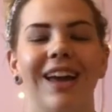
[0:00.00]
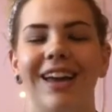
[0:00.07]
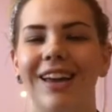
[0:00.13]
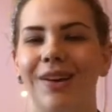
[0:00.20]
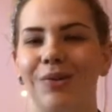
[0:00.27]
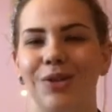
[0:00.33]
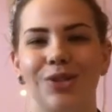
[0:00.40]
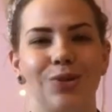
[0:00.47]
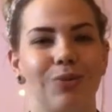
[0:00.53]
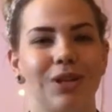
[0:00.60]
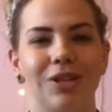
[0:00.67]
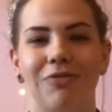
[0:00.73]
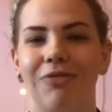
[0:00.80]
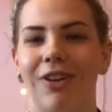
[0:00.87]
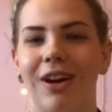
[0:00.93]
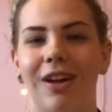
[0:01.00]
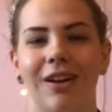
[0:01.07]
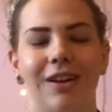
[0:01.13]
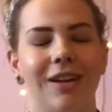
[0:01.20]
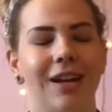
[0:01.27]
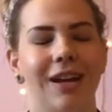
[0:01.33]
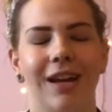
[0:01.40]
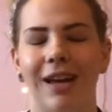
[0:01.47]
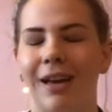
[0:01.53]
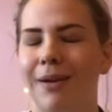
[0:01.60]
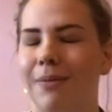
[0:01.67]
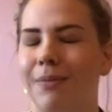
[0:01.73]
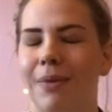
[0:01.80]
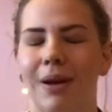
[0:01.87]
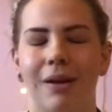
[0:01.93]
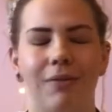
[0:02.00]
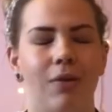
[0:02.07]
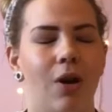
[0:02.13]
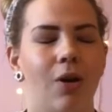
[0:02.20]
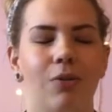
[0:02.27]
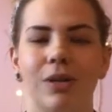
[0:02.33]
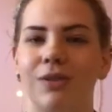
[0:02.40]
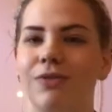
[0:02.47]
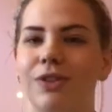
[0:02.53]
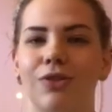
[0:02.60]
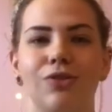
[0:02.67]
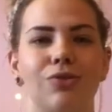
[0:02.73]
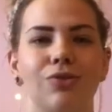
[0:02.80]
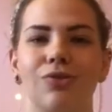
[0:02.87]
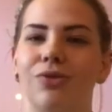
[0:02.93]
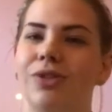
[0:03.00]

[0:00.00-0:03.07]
It was so much fun. I always feel so